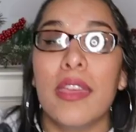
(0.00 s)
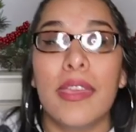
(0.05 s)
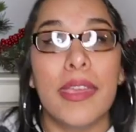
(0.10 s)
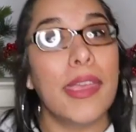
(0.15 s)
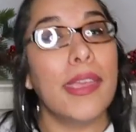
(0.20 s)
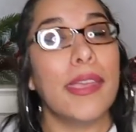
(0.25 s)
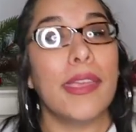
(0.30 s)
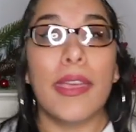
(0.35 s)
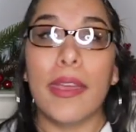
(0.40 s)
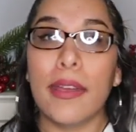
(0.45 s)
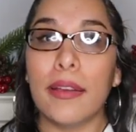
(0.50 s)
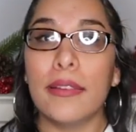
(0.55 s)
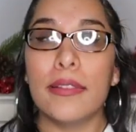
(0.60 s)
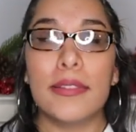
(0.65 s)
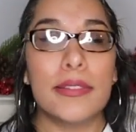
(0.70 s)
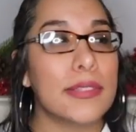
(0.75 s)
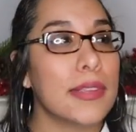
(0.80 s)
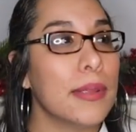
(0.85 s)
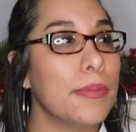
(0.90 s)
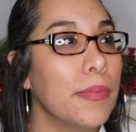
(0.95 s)
He
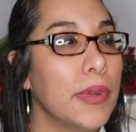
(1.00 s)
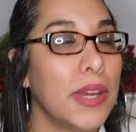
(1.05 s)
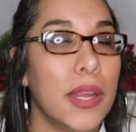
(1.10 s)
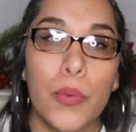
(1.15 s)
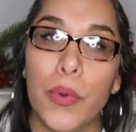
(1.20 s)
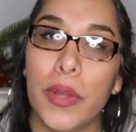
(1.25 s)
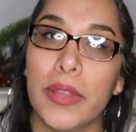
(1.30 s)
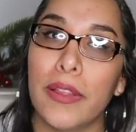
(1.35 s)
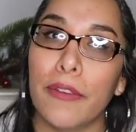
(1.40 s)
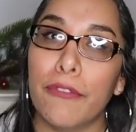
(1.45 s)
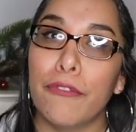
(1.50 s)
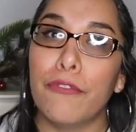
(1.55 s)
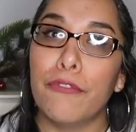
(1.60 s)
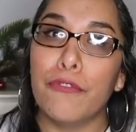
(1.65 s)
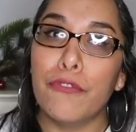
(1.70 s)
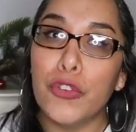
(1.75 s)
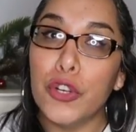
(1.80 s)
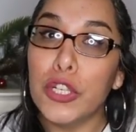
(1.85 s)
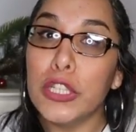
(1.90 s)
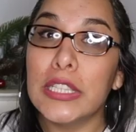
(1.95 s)
killed somebody with a
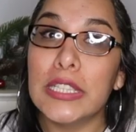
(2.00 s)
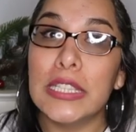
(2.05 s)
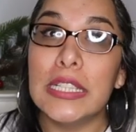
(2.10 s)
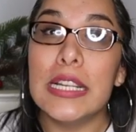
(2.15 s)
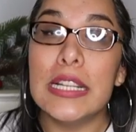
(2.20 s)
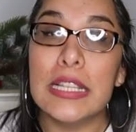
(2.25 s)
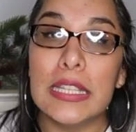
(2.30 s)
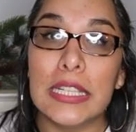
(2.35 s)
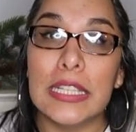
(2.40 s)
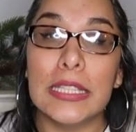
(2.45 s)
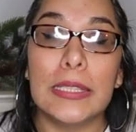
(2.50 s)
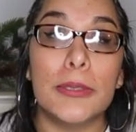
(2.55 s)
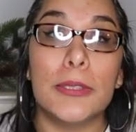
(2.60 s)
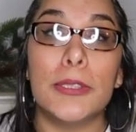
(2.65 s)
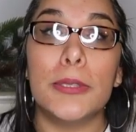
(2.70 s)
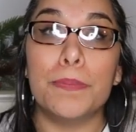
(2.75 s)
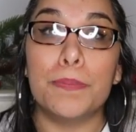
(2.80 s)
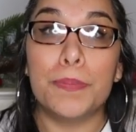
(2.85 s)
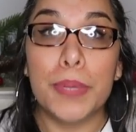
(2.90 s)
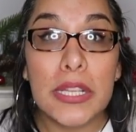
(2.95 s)
freaking, like,
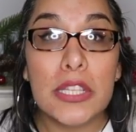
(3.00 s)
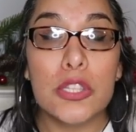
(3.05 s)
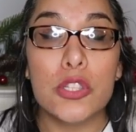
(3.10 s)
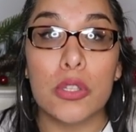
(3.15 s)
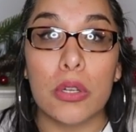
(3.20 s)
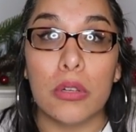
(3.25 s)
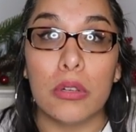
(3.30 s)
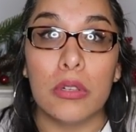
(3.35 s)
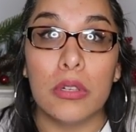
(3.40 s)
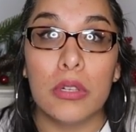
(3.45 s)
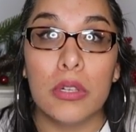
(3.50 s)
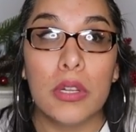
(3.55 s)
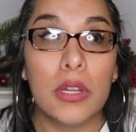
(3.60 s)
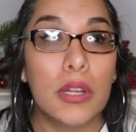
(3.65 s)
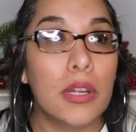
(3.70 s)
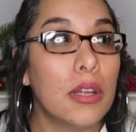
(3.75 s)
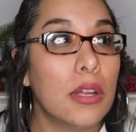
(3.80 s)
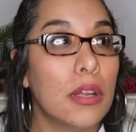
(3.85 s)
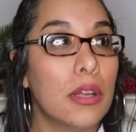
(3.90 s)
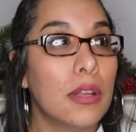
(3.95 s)
pencil.
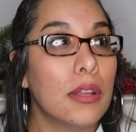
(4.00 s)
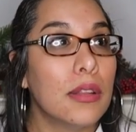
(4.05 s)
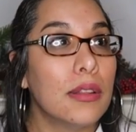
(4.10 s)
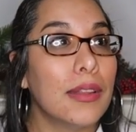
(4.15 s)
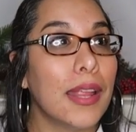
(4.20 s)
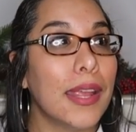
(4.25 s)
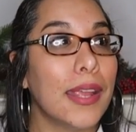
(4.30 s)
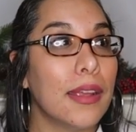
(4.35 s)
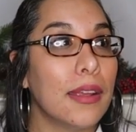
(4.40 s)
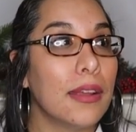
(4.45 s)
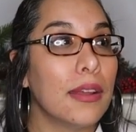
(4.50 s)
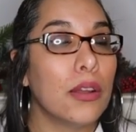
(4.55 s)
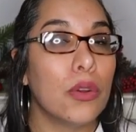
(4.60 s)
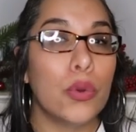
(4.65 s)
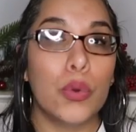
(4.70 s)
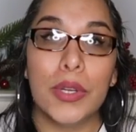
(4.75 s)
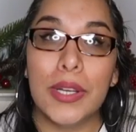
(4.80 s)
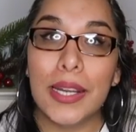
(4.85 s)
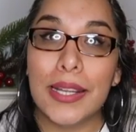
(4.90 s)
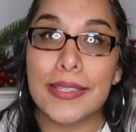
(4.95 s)
Like,
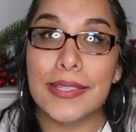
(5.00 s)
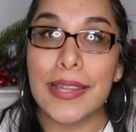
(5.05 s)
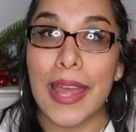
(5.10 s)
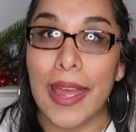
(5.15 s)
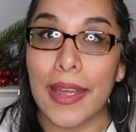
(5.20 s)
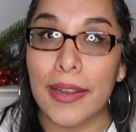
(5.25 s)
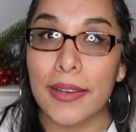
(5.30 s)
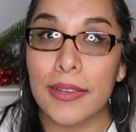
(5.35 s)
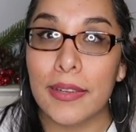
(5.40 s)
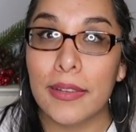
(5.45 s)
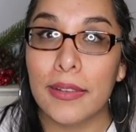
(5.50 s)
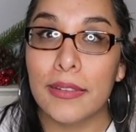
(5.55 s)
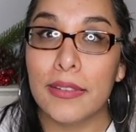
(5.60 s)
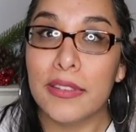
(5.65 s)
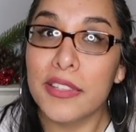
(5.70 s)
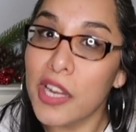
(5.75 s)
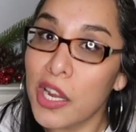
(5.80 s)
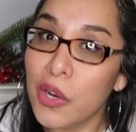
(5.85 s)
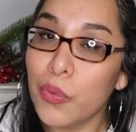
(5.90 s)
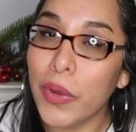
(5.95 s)
who does that?
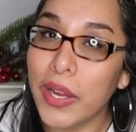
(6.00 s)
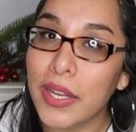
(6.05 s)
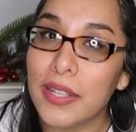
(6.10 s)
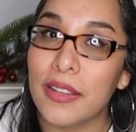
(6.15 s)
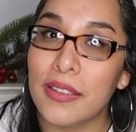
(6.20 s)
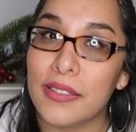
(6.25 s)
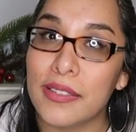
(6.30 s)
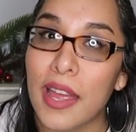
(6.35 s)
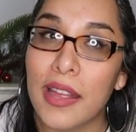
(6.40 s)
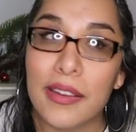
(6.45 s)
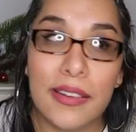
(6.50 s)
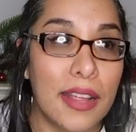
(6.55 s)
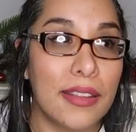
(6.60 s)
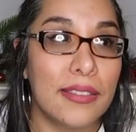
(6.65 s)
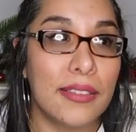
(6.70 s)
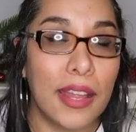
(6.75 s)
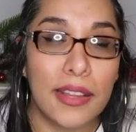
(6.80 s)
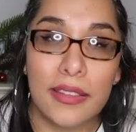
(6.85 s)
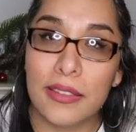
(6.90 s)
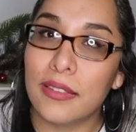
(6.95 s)
John Wick does that.
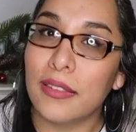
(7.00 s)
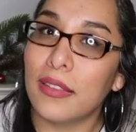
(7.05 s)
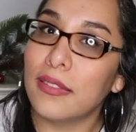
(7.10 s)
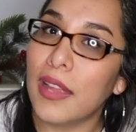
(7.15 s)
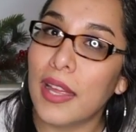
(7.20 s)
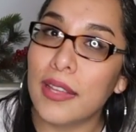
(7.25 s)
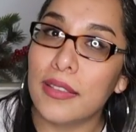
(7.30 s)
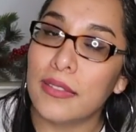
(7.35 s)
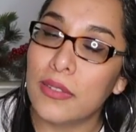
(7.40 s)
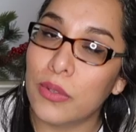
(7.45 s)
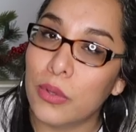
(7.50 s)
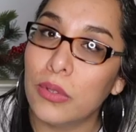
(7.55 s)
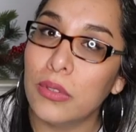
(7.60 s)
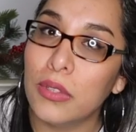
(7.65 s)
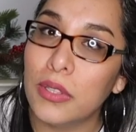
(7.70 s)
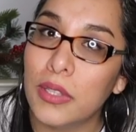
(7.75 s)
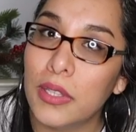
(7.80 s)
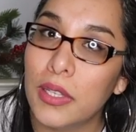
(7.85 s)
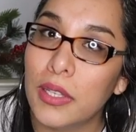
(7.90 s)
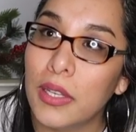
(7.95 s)
That's
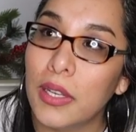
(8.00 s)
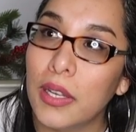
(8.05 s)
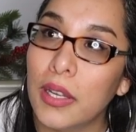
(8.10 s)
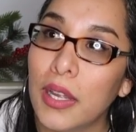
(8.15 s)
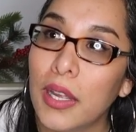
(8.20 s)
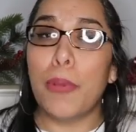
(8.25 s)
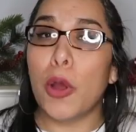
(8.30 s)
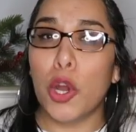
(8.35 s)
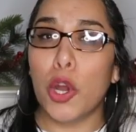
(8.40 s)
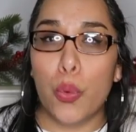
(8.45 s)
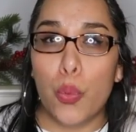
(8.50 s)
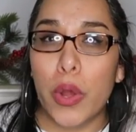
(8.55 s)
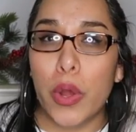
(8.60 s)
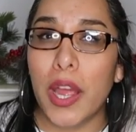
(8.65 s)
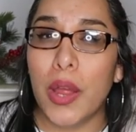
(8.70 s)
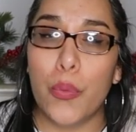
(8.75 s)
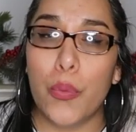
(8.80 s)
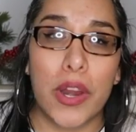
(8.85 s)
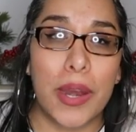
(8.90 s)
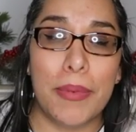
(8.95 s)
who. Part
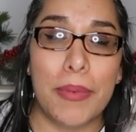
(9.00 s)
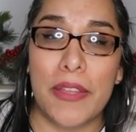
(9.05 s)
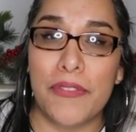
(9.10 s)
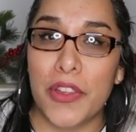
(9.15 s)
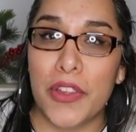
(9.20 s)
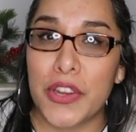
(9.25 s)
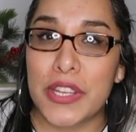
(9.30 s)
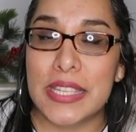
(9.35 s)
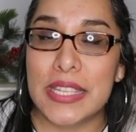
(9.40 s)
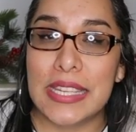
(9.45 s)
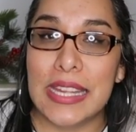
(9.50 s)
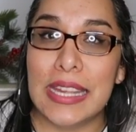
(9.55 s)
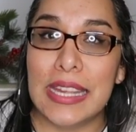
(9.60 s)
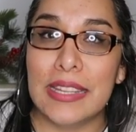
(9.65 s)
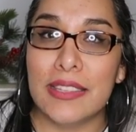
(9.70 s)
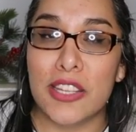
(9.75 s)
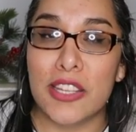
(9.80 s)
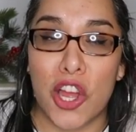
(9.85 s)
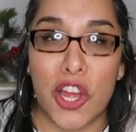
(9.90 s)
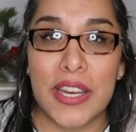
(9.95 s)
1, one of my favorite
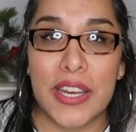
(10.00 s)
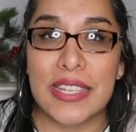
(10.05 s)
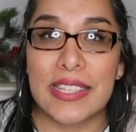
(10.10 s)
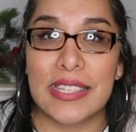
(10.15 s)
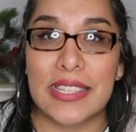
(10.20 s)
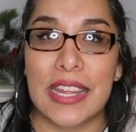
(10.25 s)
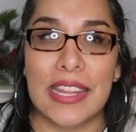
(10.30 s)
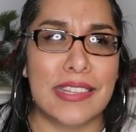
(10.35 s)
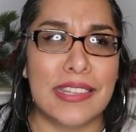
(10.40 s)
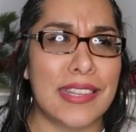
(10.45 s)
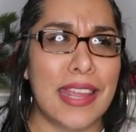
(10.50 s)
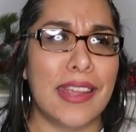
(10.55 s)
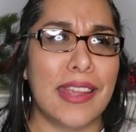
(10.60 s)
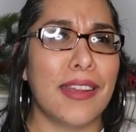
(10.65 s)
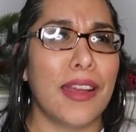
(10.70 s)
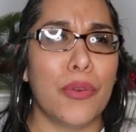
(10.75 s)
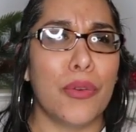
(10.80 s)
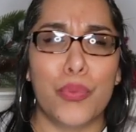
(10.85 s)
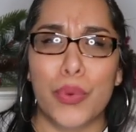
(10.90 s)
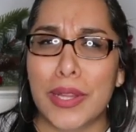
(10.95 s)
scenes, honestly, it's
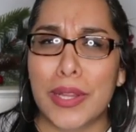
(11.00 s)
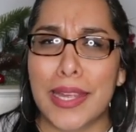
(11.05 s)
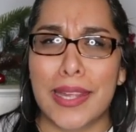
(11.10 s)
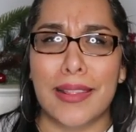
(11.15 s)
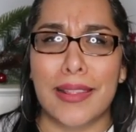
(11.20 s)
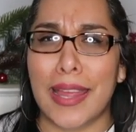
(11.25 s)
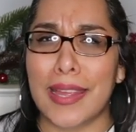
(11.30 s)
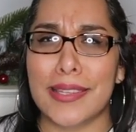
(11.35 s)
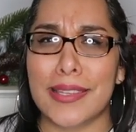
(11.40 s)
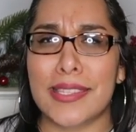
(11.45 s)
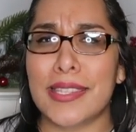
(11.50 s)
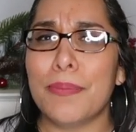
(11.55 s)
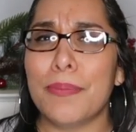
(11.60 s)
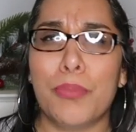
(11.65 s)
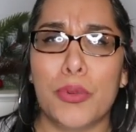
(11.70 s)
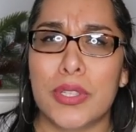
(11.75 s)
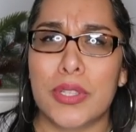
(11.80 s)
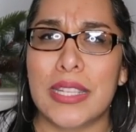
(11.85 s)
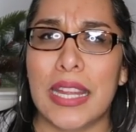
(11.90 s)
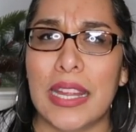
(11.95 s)
like a really like
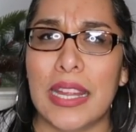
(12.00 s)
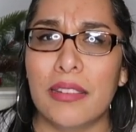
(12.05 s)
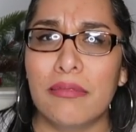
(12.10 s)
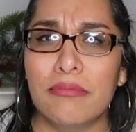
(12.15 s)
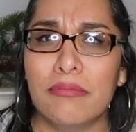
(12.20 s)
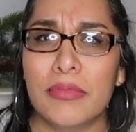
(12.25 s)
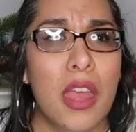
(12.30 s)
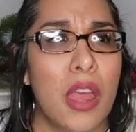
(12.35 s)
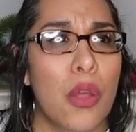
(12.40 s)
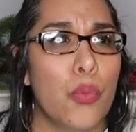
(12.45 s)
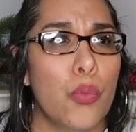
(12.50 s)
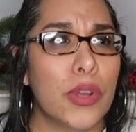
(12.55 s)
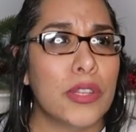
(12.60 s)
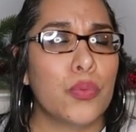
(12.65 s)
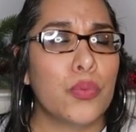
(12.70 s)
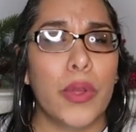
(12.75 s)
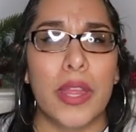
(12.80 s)
simple scene, was